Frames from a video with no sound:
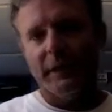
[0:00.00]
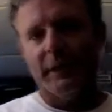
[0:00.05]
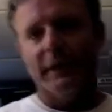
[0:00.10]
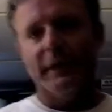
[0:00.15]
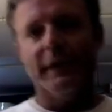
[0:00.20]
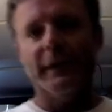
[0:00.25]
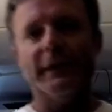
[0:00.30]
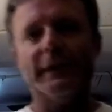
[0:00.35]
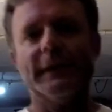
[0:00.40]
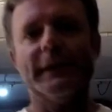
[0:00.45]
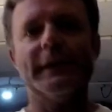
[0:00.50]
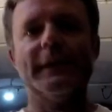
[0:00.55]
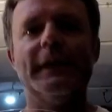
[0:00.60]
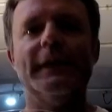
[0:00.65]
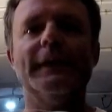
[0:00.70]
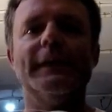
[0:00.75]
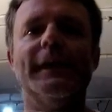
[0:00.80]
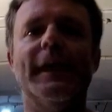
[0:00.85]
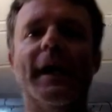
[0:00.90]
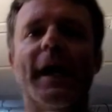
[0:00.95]
this
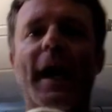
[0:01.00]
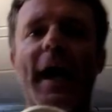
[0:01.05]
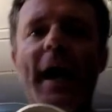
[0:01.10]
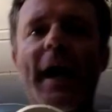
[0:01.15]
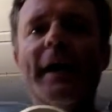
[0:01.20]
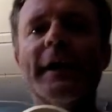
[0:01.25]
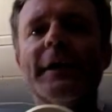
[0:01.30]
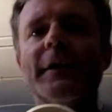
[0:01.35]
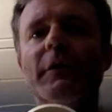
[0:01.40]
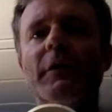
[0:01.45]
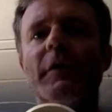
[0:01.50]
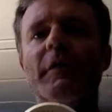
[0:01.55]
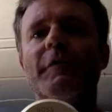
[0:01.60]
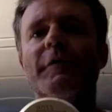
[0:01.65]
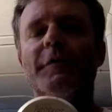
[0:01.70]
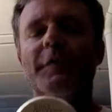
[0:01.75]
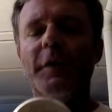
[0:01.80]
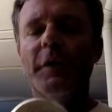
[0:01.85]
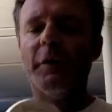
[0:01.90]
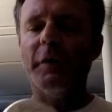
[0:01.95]
is an
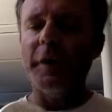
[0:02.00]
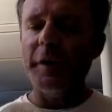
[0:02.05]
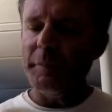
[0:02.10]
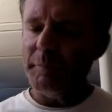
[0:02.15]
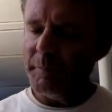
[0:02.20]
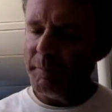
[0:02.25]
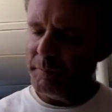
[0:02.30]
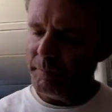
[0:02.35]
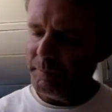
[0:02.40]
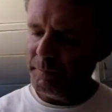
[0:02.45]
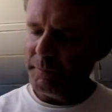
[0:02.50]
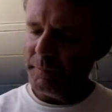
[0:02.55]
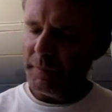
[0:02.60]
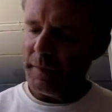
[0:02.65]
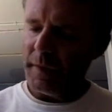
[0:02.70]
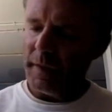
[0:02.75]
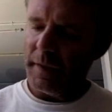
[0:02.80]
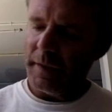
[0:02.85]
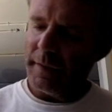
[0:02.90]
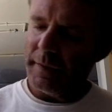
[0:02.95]
accurate Fury
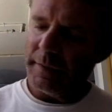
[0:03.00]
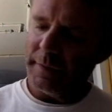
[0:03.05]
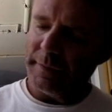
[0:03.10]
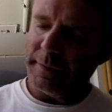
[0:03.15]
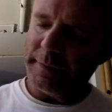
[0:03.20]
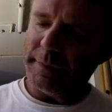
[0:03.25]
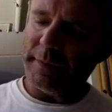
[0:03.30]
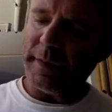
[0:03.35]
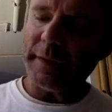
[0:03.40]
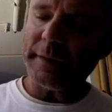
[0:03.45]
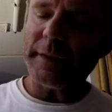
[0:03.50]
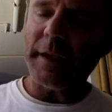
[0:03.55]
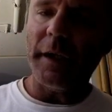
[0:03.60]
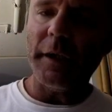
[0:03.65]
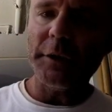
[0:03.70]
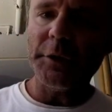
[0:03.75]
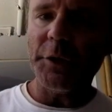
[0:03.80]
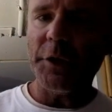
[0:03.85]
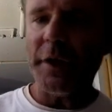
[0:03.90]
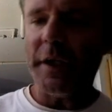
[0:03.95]

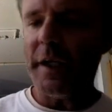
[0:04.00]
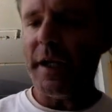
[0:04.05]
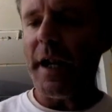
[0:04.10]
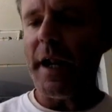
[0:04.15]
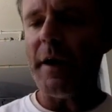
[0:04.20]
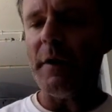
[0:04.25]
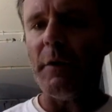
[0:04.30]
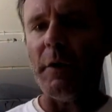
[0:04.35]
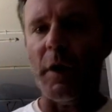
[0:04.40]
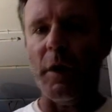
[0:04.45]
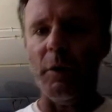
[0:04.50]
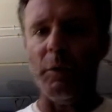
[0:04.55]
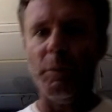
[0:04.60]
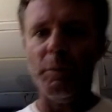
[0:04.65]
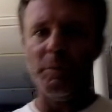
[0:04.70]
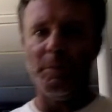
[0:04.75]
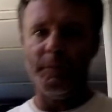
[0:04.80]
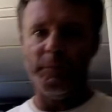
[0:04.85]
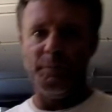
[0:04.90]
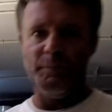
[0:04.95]
600 narrow.
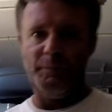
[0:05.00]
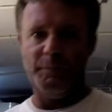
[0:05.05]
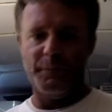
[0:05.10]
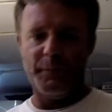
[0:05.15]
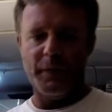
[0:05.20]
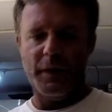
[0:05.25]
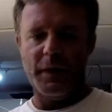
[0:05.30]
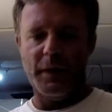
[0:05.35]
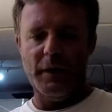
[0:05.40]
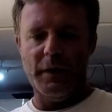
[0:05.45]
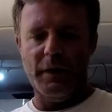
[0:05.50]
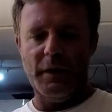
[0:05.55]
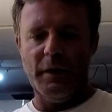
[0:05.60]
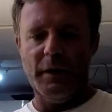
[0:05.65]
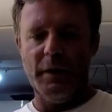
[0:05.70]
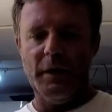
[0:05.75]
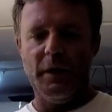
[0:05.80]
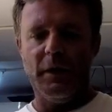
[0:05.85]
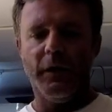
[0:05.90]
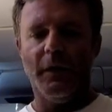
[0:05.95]

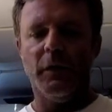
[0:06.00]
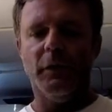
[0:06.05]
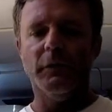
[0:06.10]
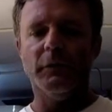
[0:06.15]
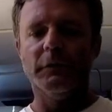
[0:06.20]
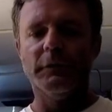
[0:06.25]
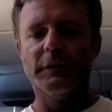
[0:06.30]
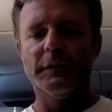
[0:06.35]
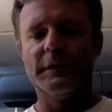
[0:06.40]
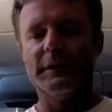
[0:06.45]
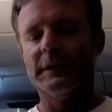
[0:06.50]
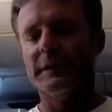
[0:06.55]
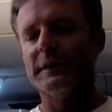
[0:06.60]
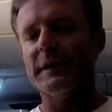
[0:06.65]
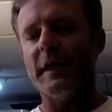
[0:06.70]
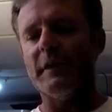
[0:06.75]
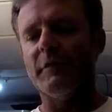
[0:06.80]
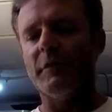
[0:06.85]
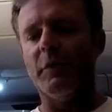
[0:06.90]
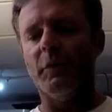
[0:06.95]
Holds
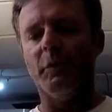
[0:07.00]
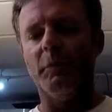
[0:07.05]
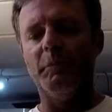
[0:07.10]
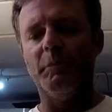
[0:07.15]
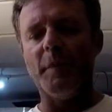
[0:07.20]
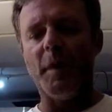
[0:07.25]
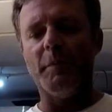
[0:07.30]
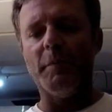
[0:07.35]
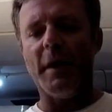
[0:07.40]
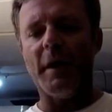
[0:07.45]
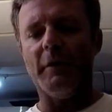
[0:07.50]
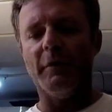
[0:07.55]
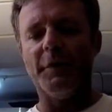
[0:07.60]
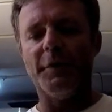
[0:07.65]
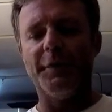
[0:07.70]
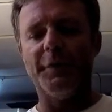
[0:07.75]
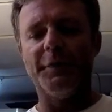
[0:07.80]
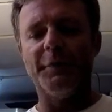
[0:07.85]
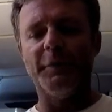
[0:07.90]
several, about